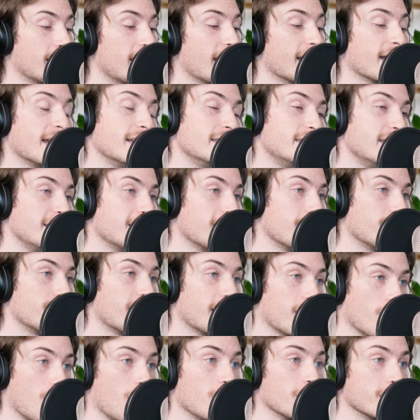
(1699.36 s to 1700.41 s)
that idea of
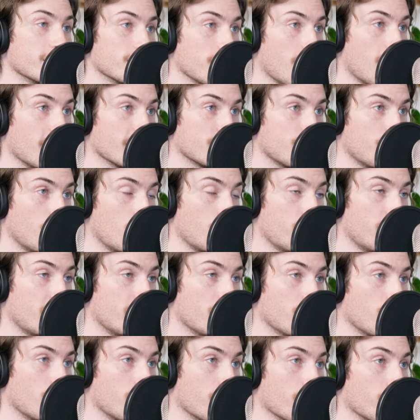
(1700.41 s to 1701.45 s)
that all is lost
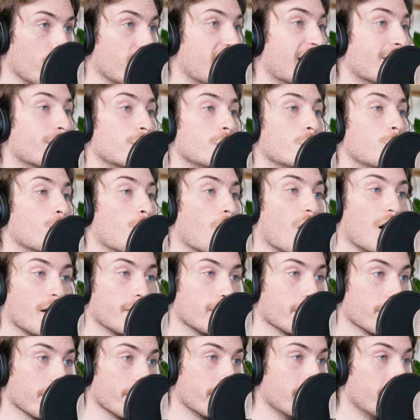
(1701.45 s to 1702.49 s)
moment where we have a new
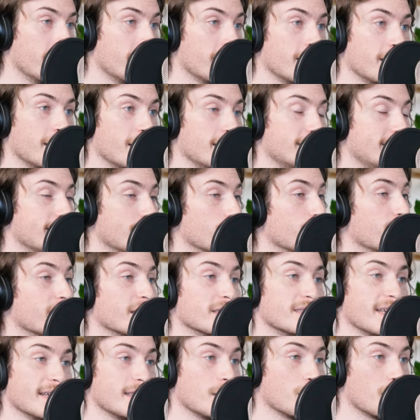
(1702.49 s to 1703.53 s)
offer. It's either we
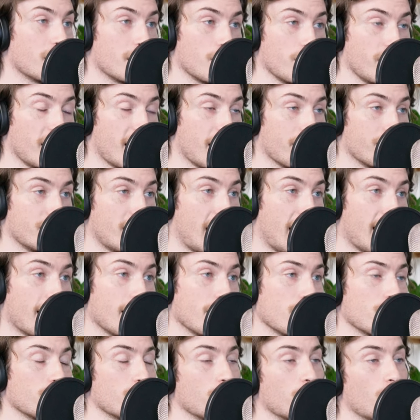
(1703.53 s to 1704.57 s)
can take the money we have
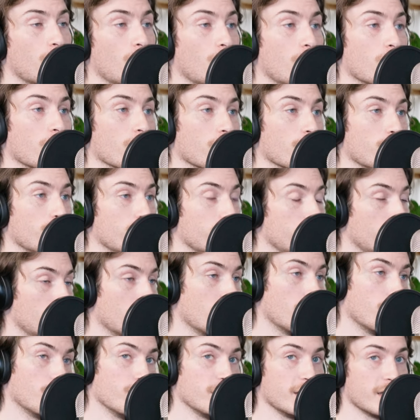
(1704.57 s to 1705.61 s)
now or, you
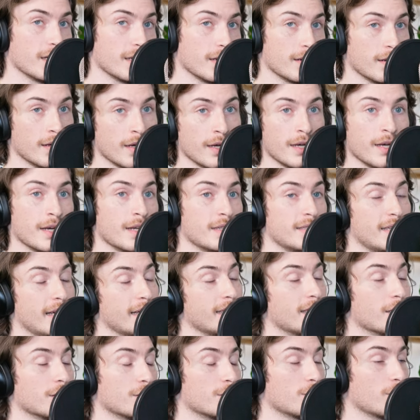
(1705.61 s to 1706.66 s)
know, we can
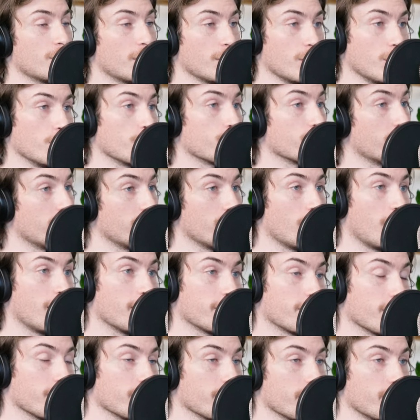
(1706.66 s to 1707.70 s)
take this lucrative
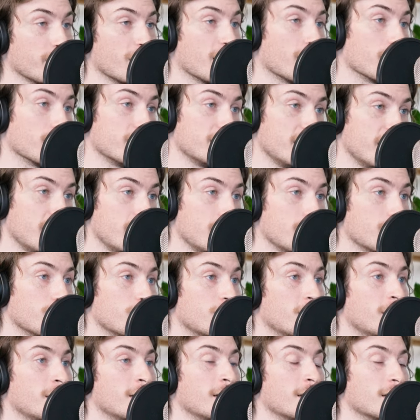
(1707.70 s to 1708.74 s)
offer from another
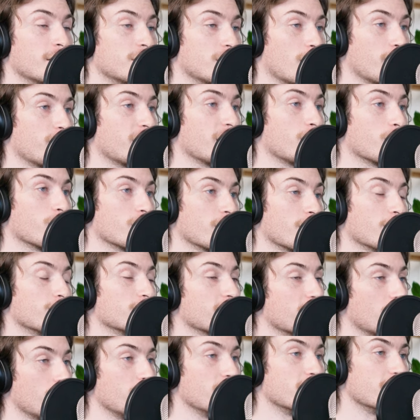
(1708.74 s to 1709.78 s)
team, something where
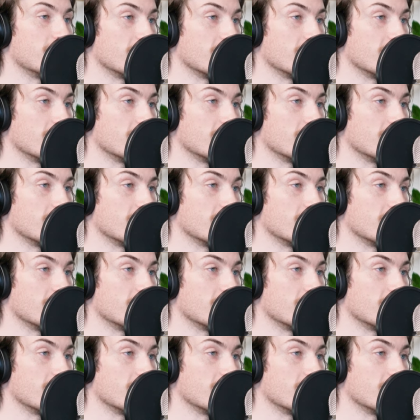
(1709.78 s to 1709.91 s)
there's going to be a